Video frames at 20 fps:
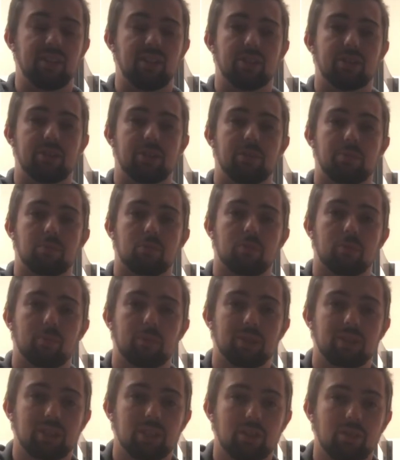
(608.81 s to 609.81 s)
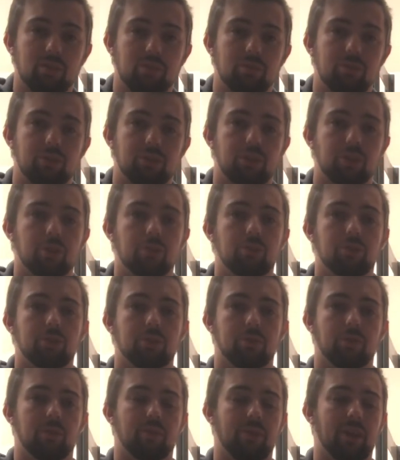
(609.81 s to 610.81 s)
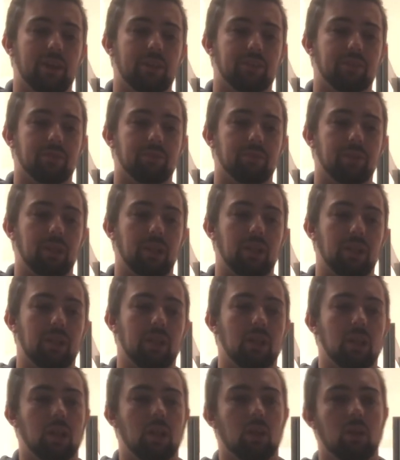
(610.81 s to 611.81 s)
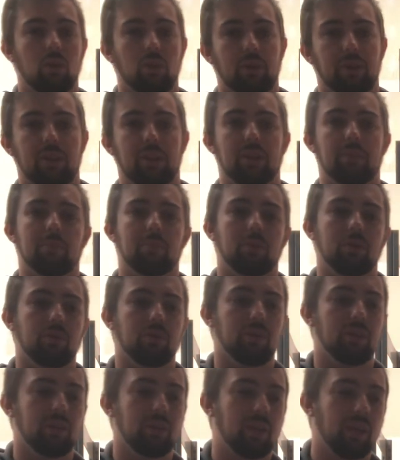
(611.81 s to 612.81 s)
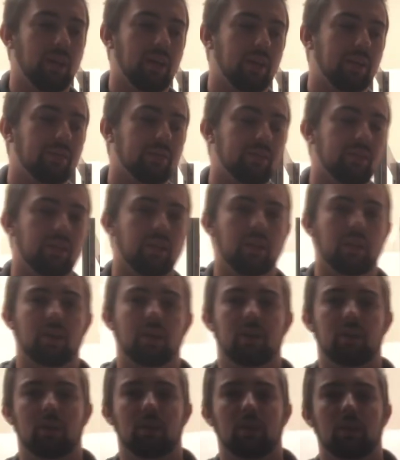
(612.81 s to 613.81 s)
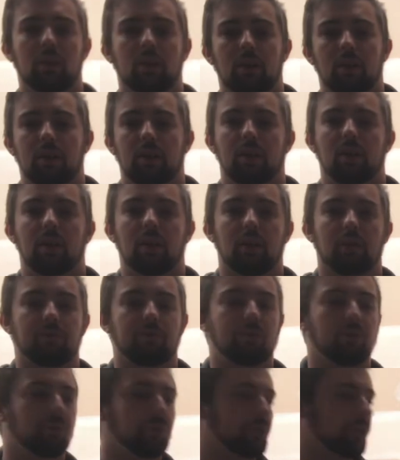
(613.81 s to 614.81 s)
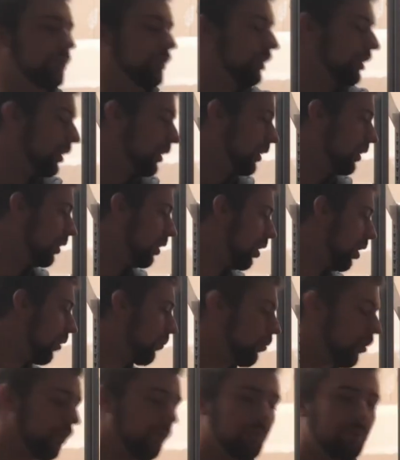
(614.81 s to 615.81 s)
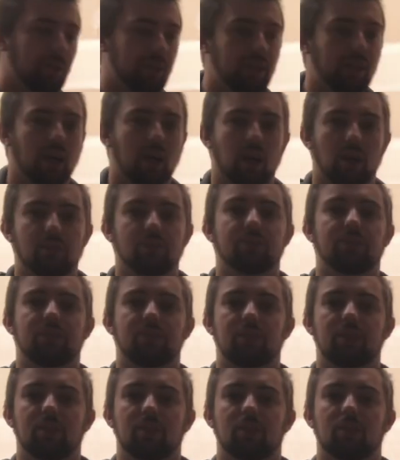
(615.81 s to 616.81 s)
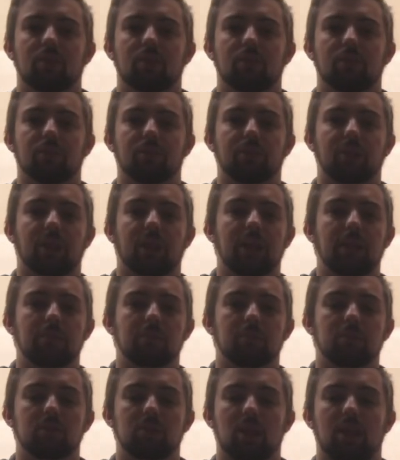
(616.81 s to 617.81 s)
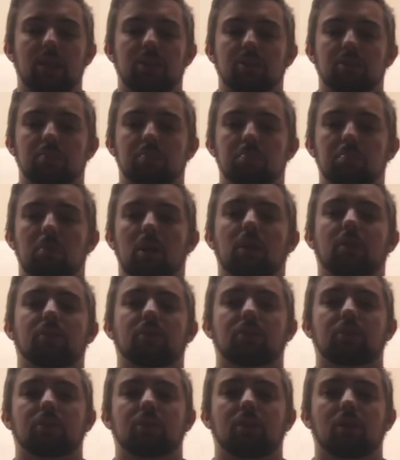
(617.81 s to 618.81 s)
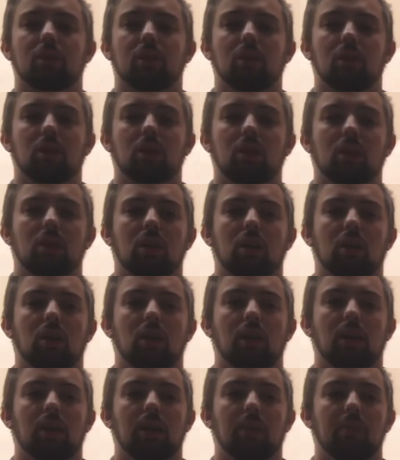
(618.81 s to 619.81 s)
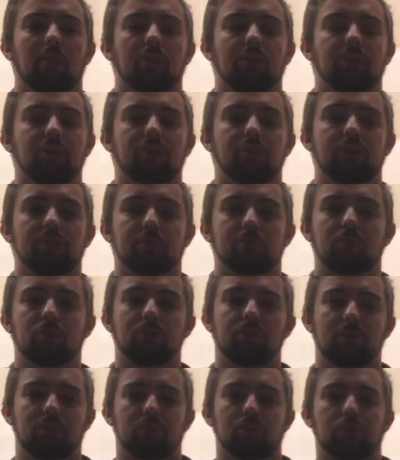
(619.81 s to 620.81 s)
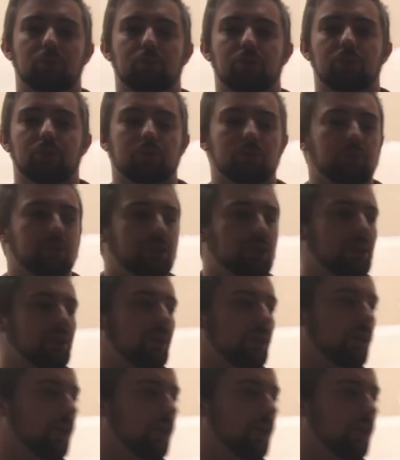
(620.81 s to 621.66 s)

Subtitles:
in general for myself, due to the fact of me looking at moving, and unfortunately I won't be hunting for the games as much until this move is all sorted.